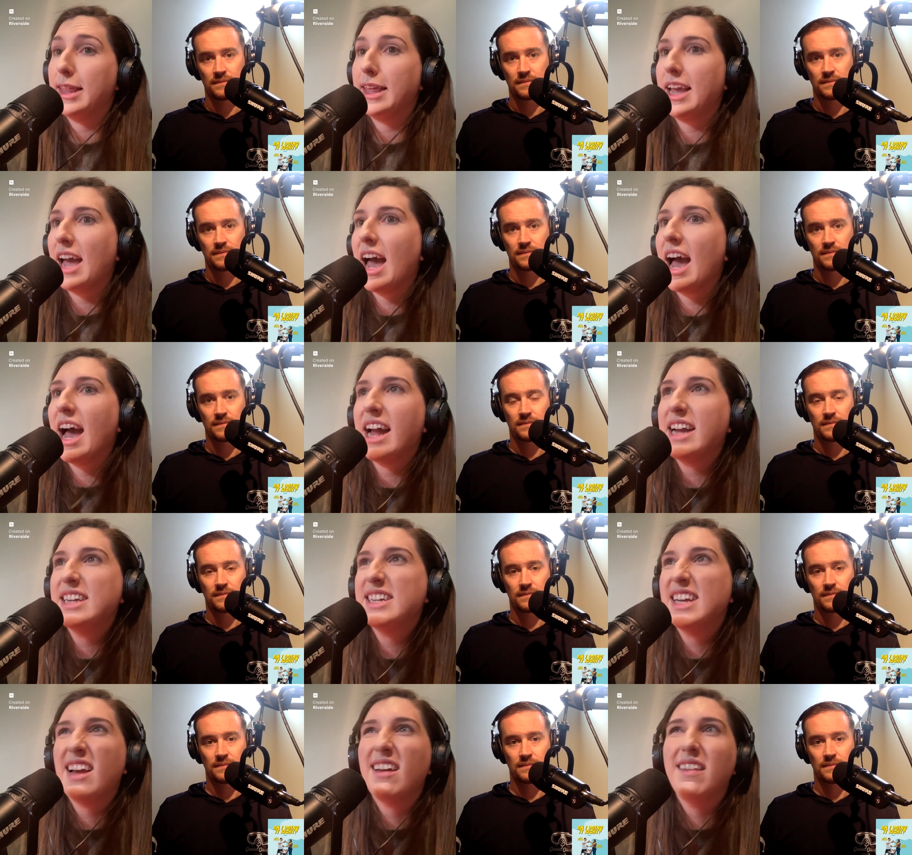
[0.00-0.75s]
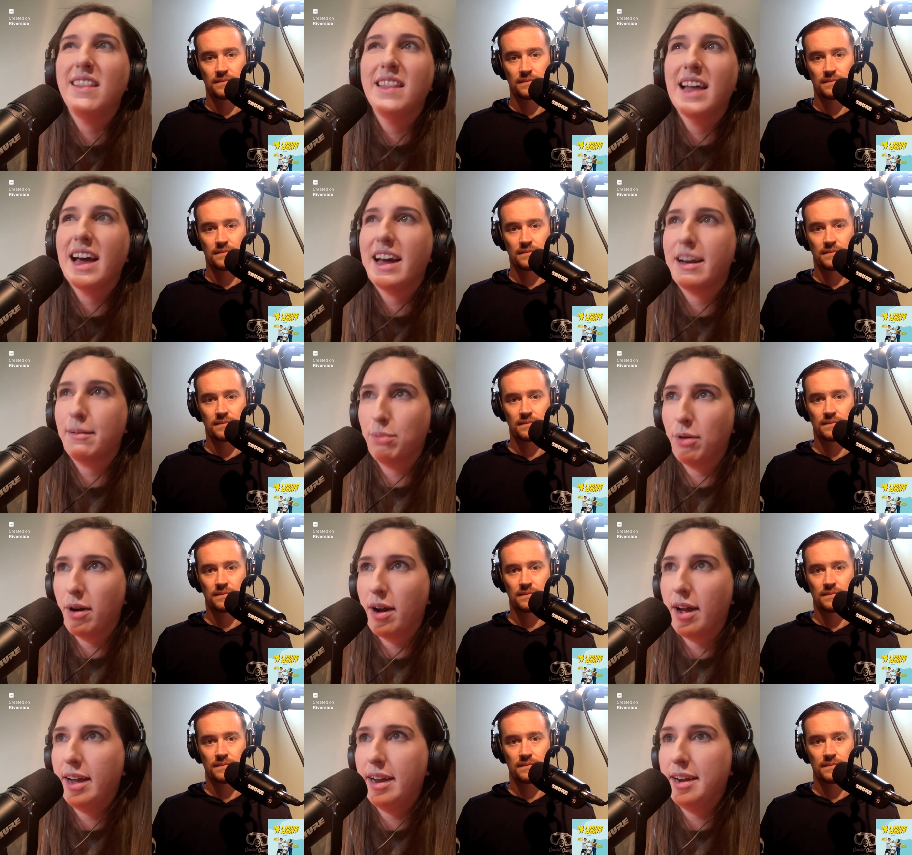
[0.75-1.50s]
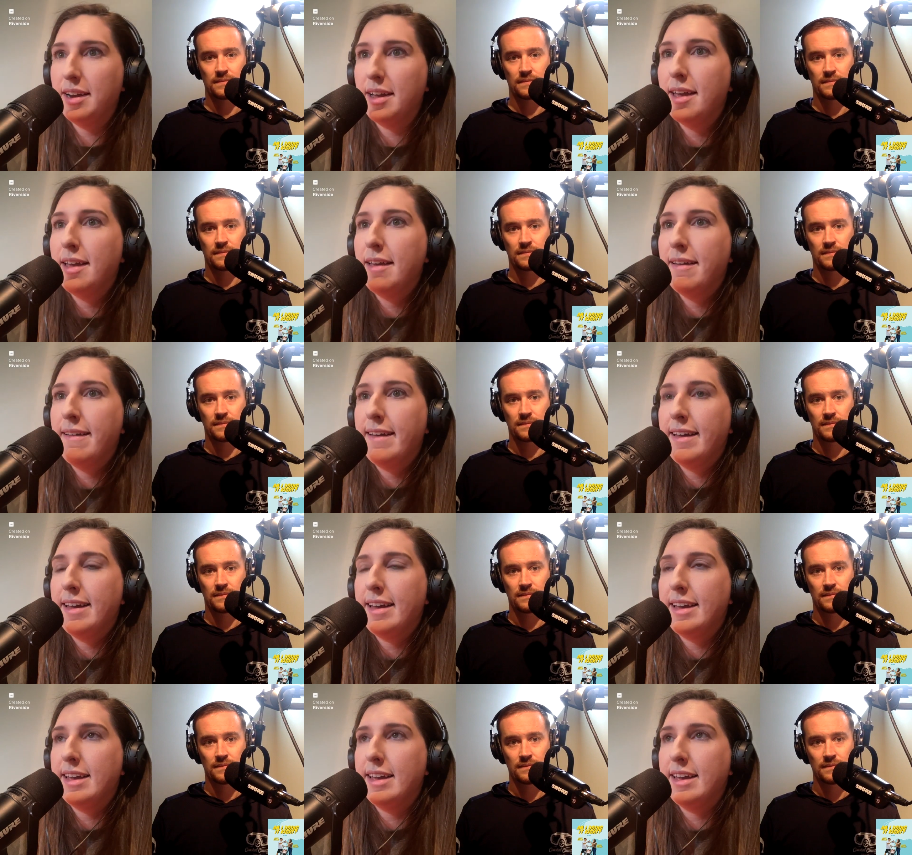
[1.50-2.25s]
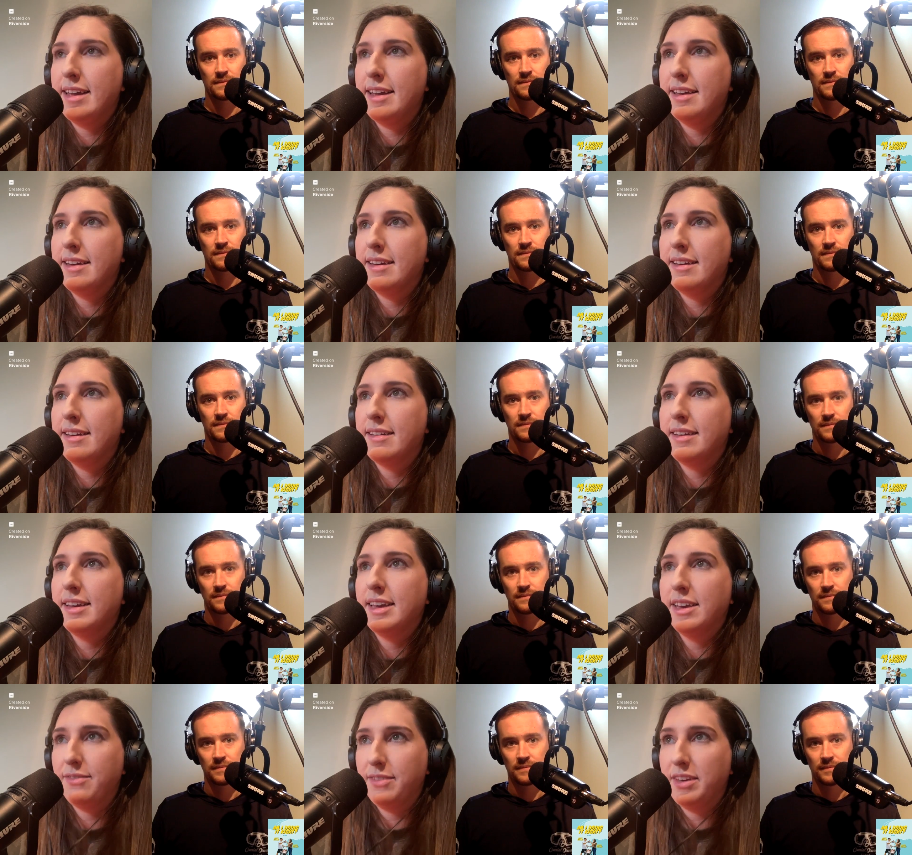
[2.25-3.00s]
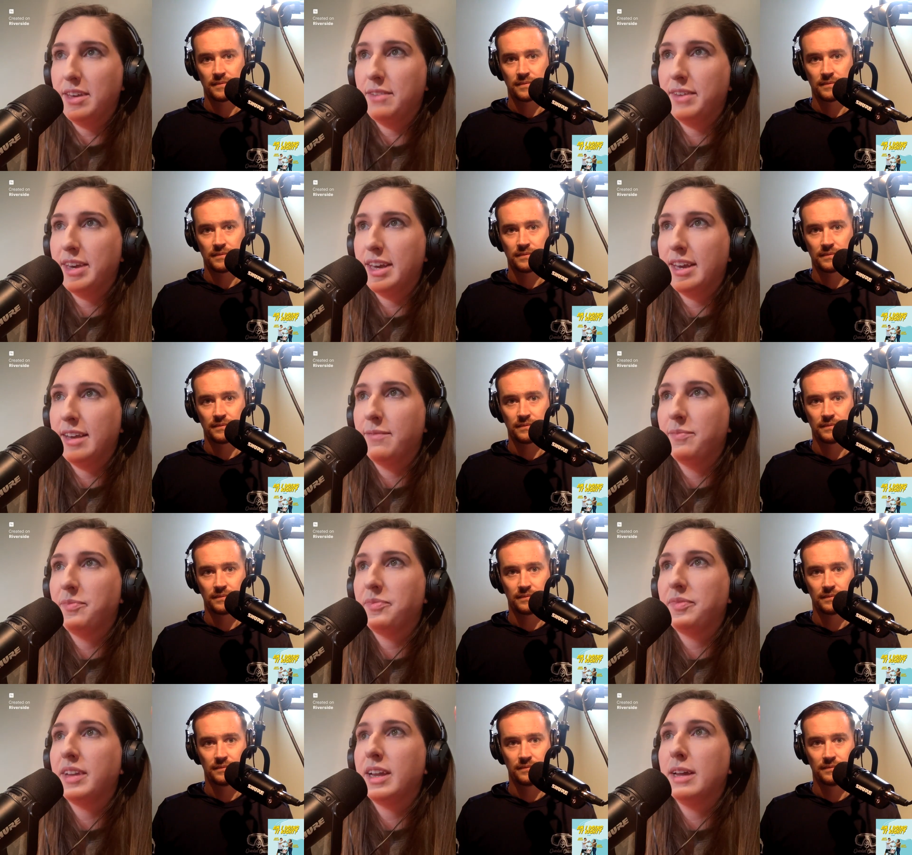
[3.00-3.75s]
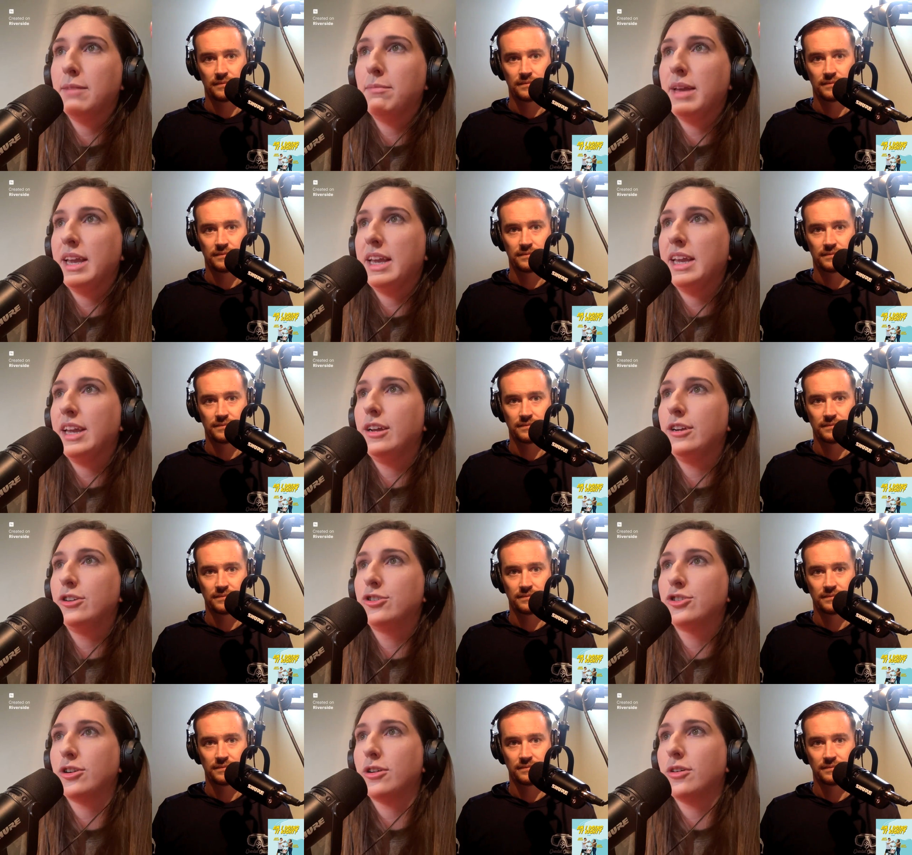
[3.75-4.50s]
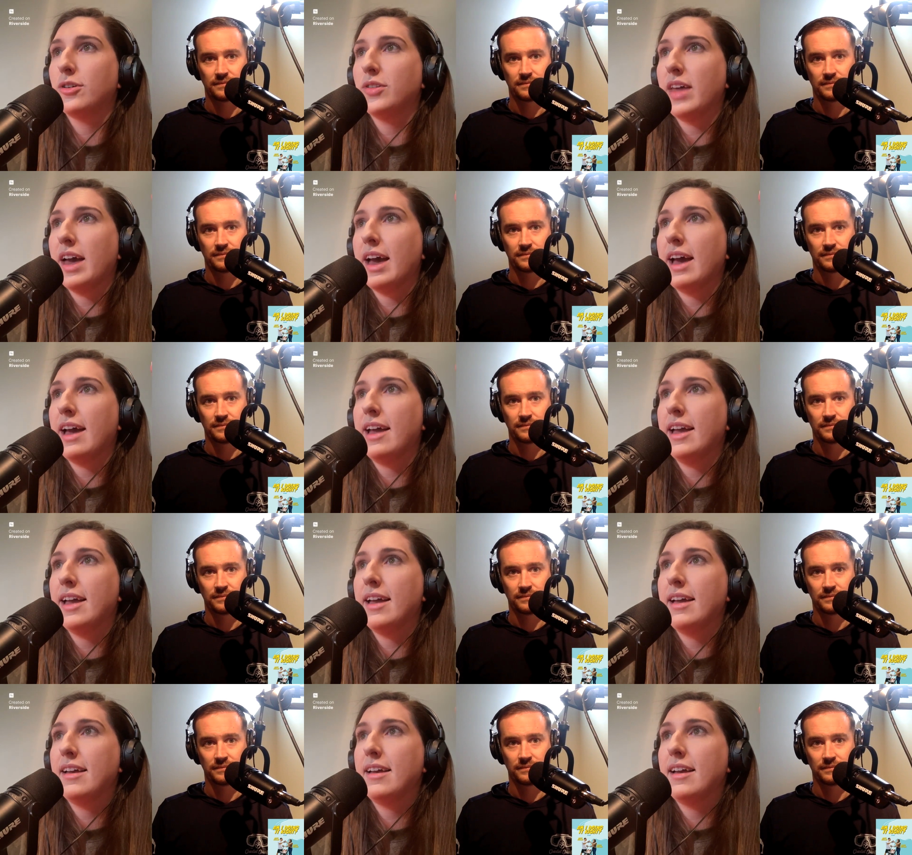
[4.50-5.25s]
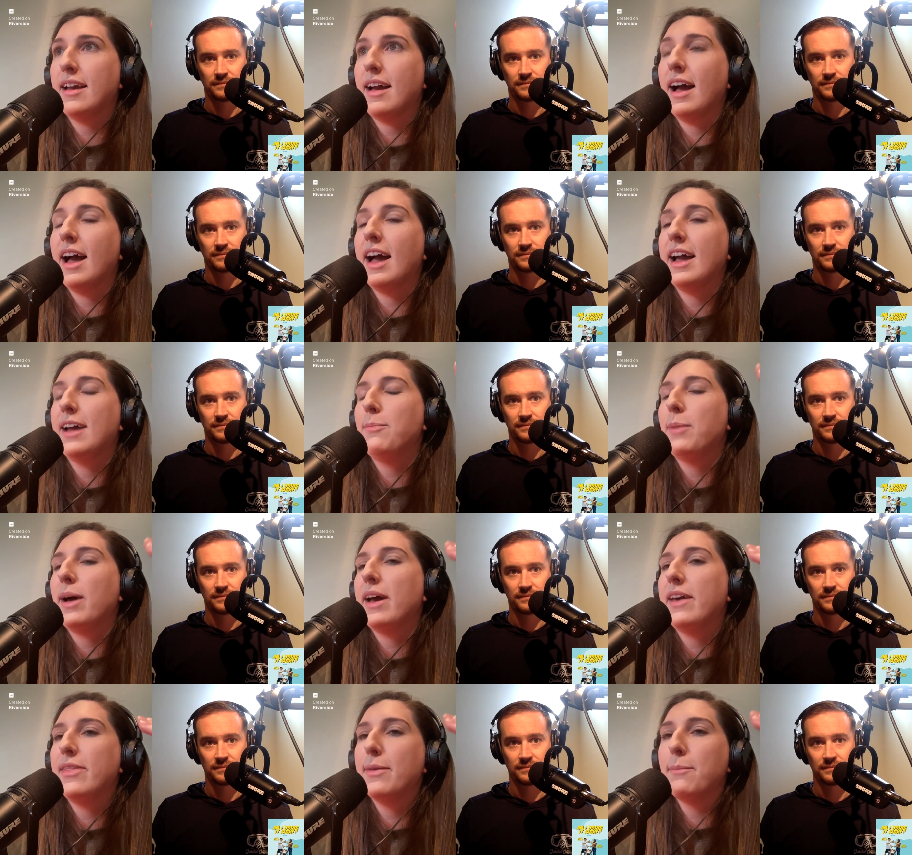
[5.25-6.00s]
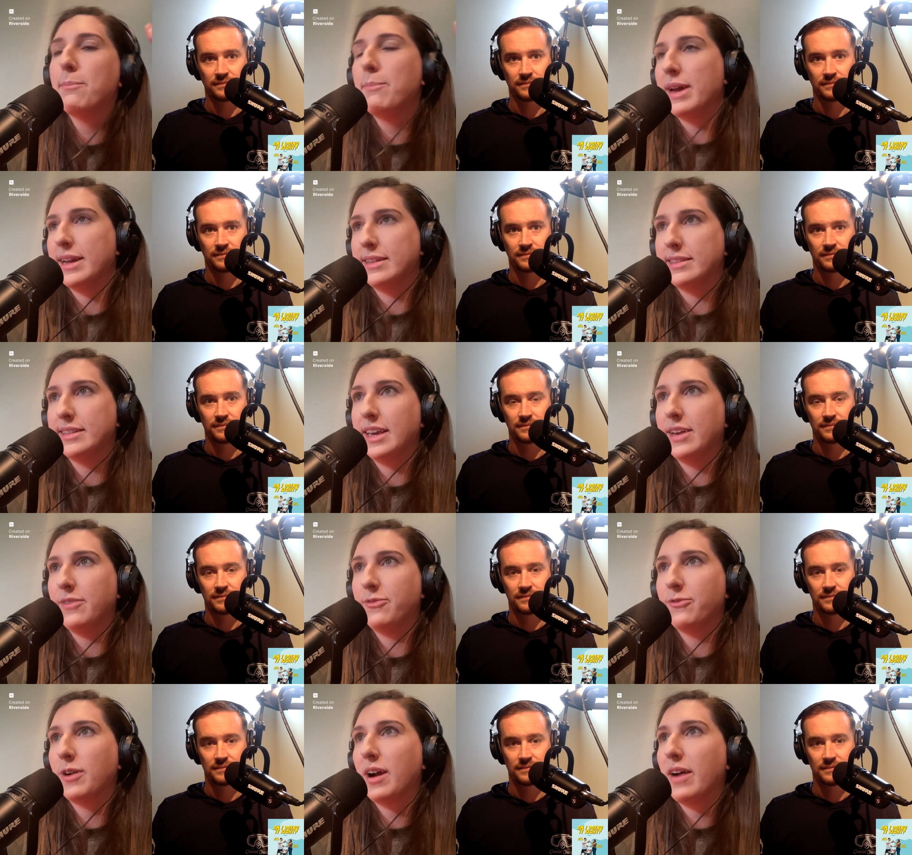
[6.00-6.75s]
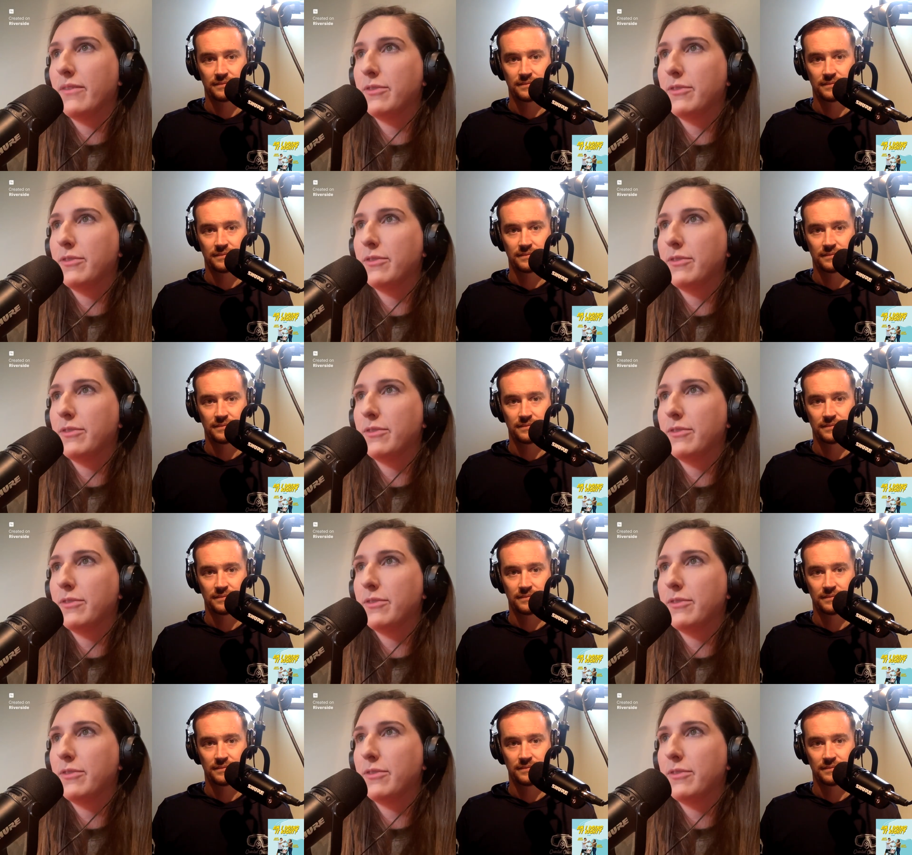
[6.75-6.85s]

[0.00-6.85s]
Speaker 1: Like I take a lot of pride in gift giving and making sure that I buy the best gift for